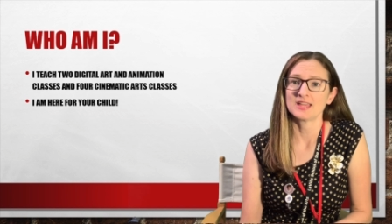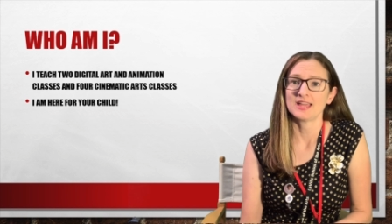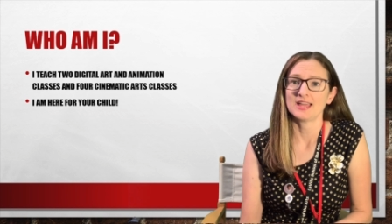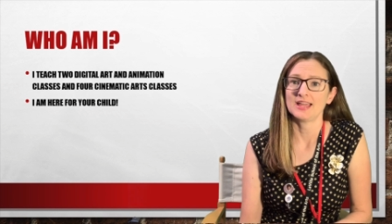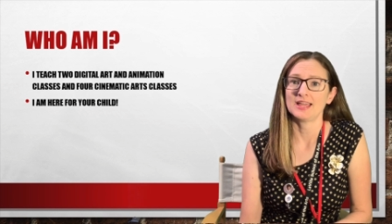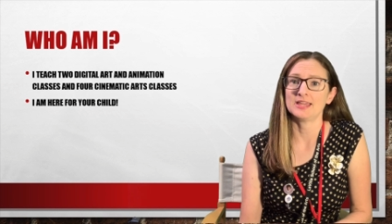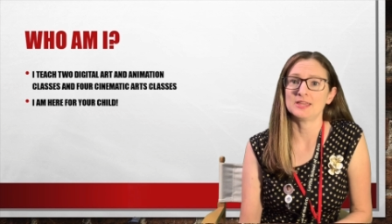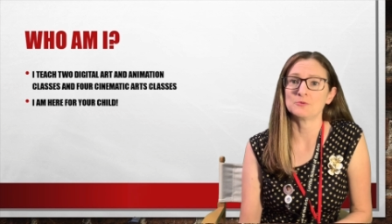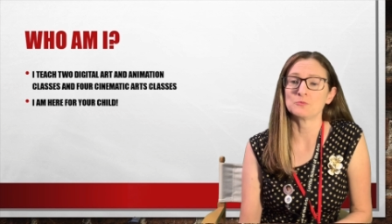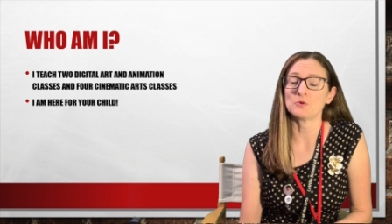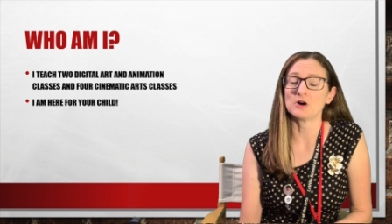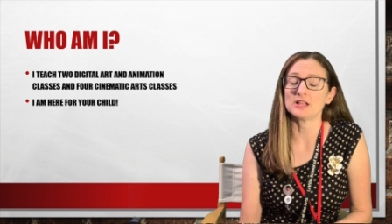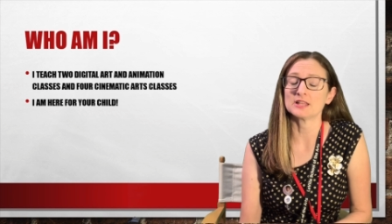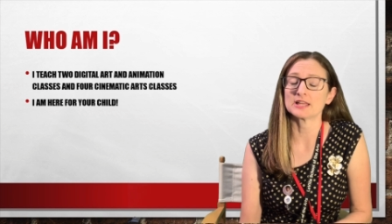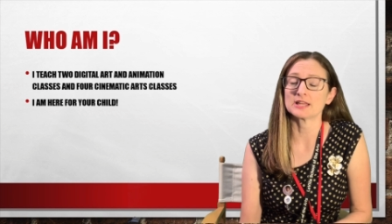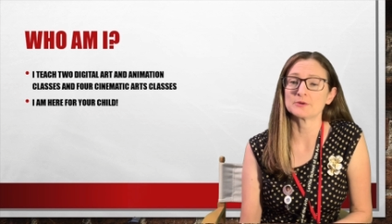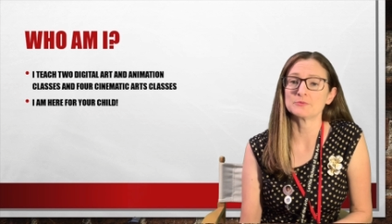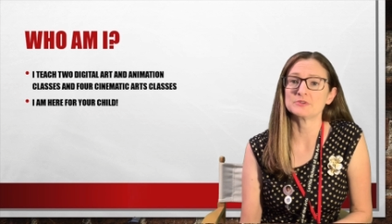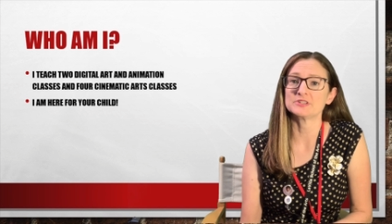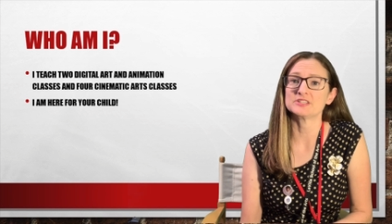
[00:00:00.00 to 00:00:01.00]
And while
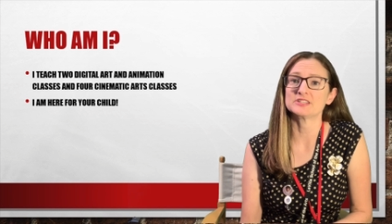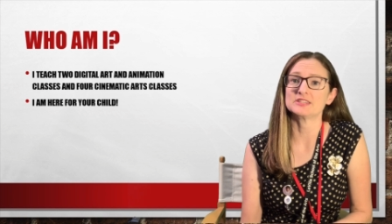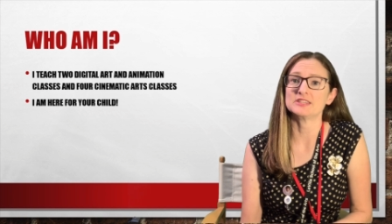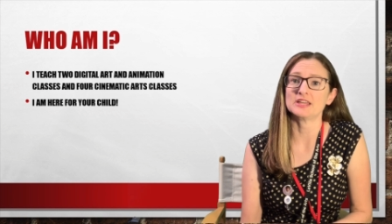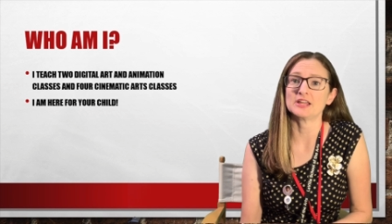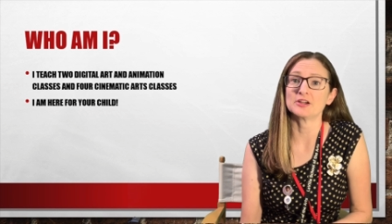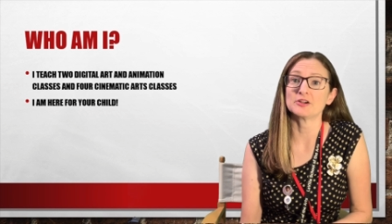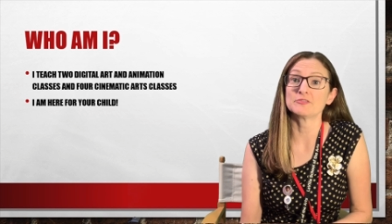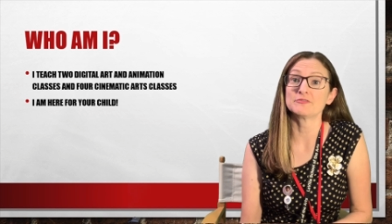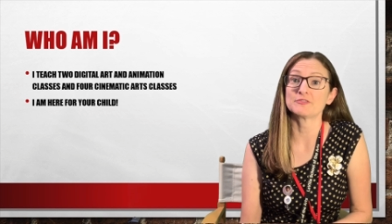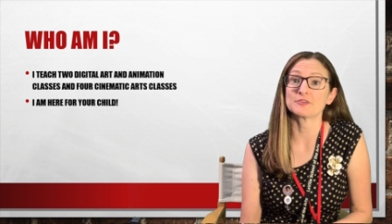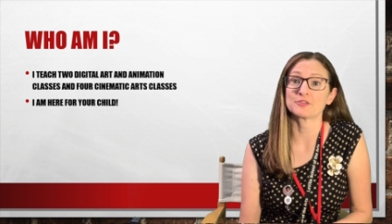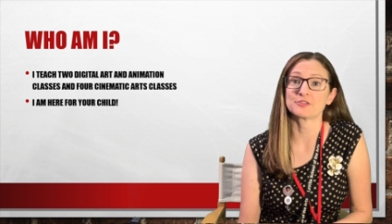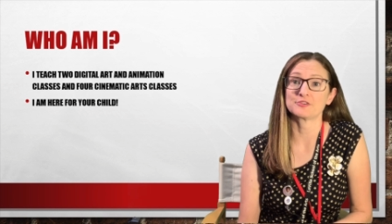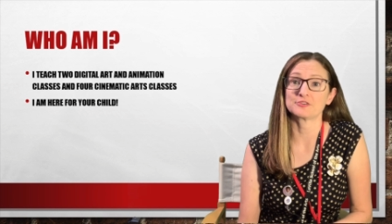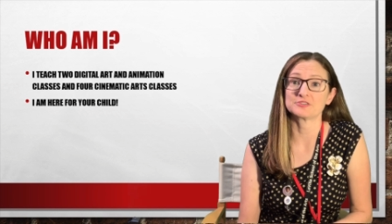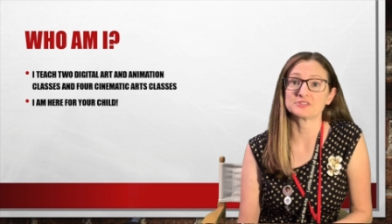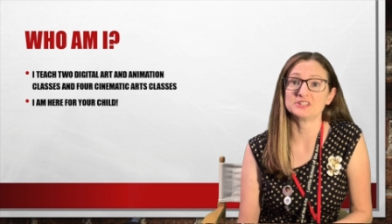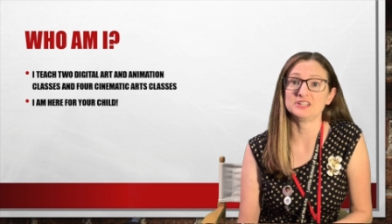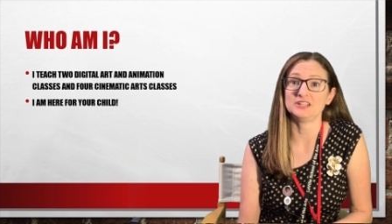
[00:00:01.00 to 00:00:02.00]
I was there for
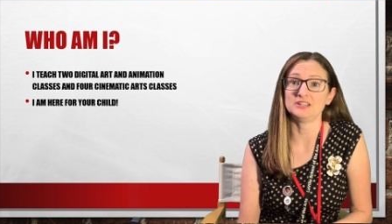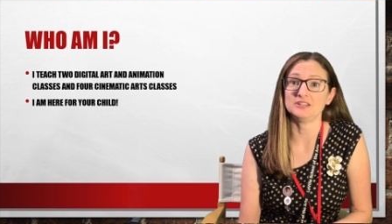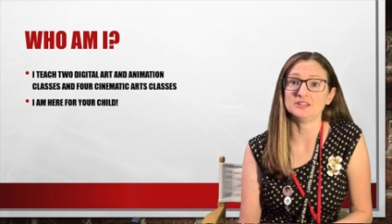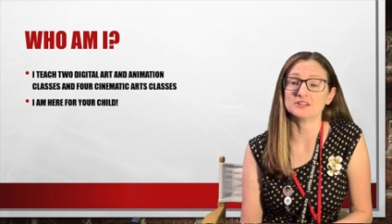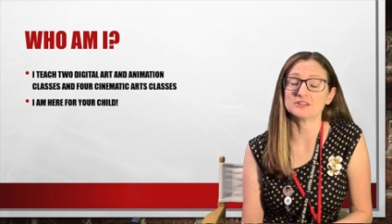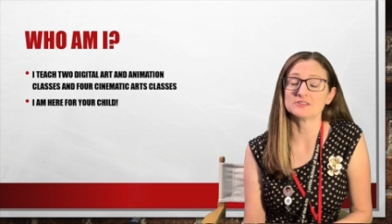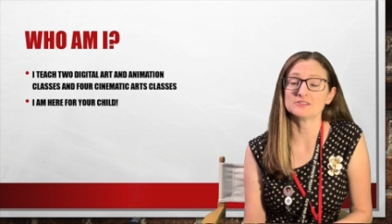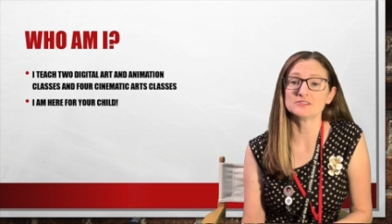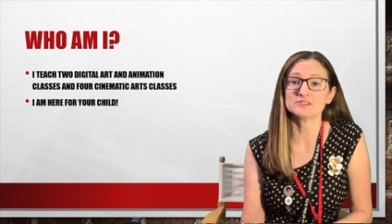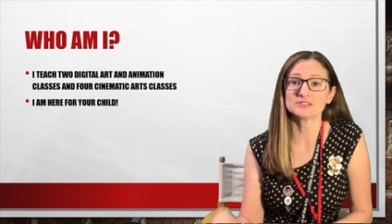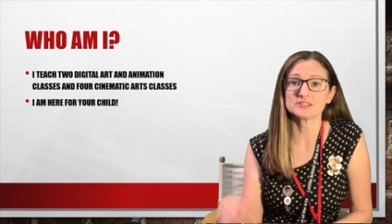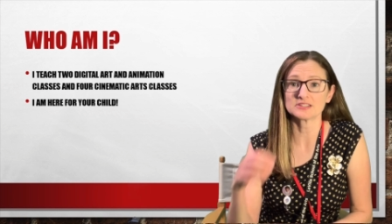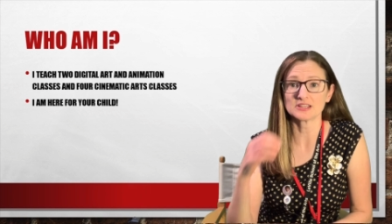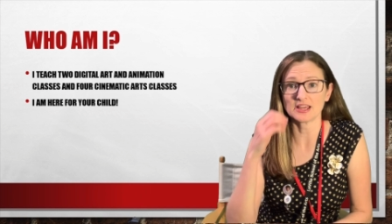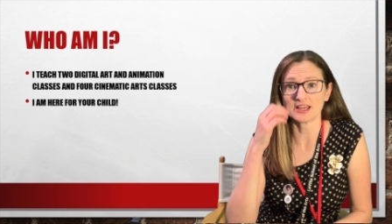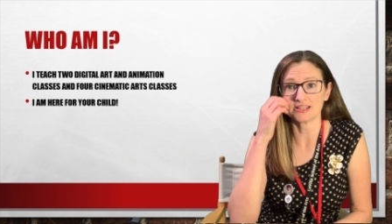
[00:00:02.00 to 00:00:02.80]
13 years